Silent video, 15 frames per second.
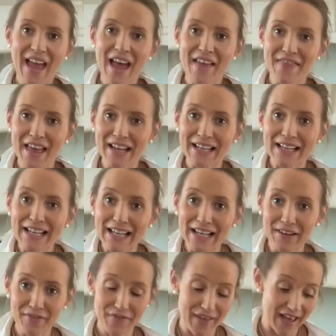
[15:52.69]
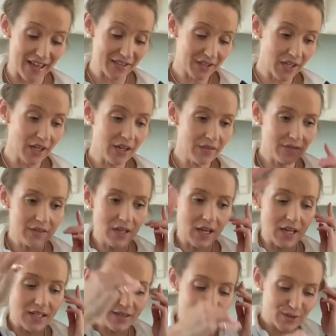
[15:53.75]
And then leave that
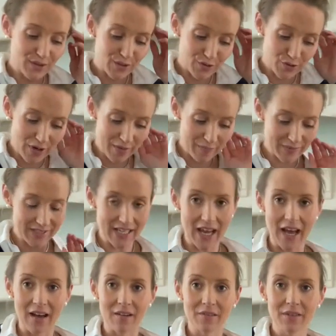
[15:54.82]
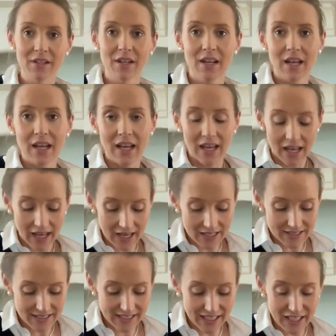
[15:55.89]
overnight to drip down
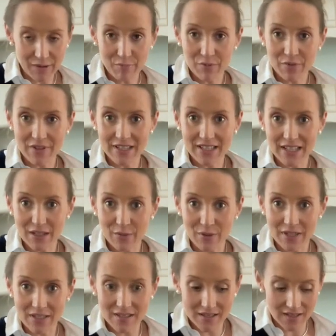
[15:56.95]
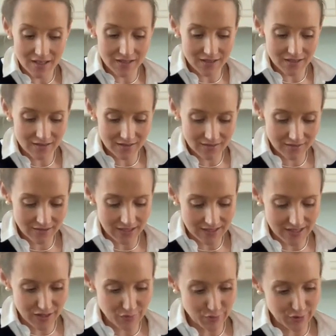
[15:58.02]
and keep all the liquid that is
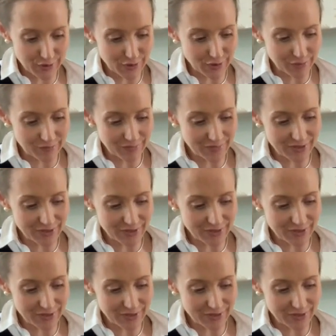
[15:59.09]
in the bottom.